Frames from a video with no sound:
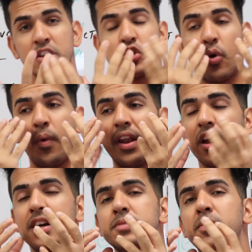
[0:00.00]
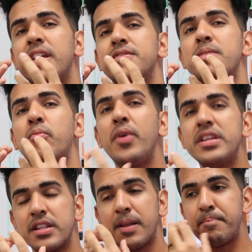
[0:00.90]
So when a customer gives them
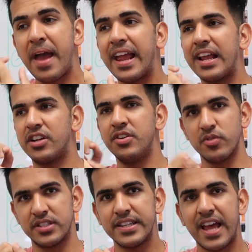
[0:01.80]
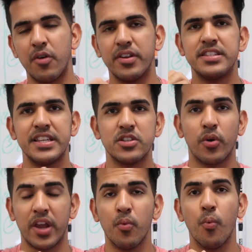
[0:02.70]
reason, the bank notes it down and sees,
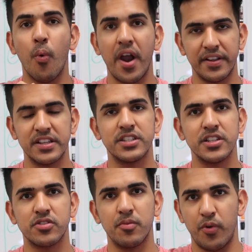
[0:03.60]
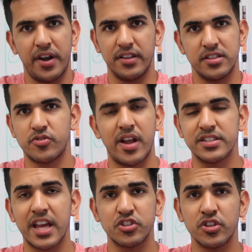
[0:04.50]
okay, where did this
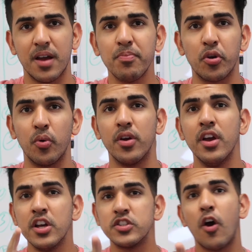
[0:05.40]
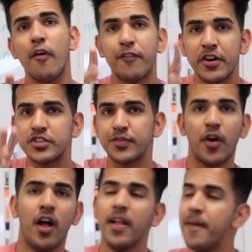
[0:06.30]
transaction come through? So first of
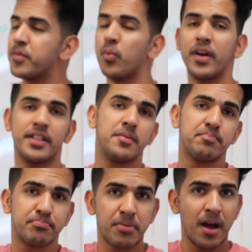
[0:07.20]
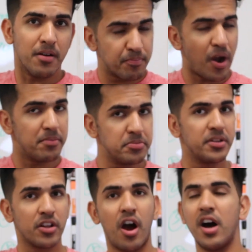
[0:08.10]
all, what the
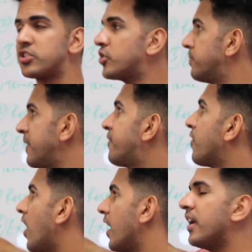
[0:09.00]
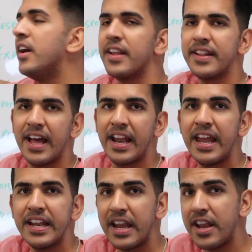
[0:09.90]
probable cause could be fraud, that
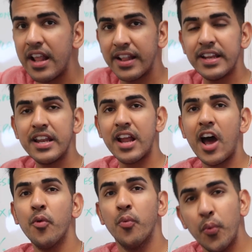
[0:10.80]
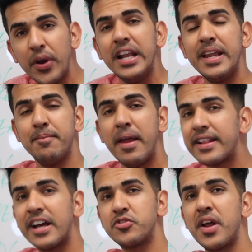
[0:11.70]
hey, they did not really
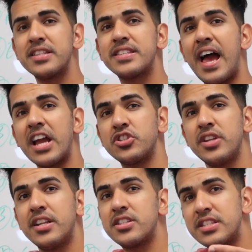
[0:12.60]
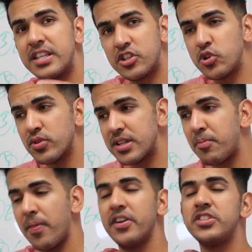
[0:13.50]
make that transaction. It shows
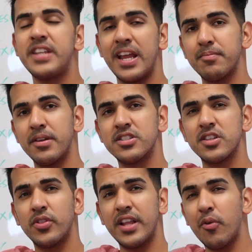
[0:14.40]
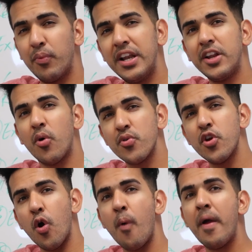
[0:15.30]
up on their statement, so they really don't
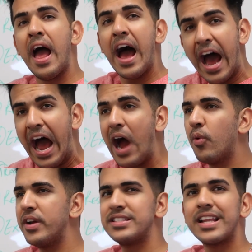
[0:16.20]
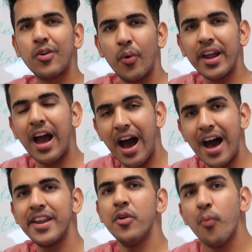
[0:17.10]
know how is it going
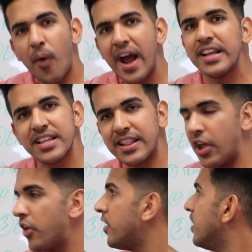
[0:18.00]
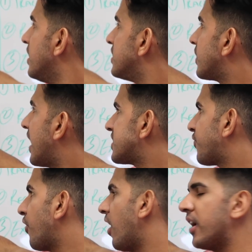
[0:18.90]
on and why is it there. So that's
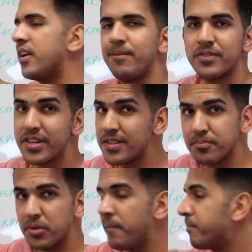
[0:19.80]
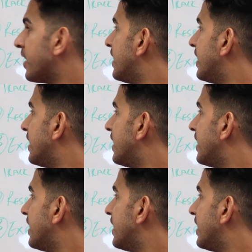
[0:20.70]
fraud. Simple.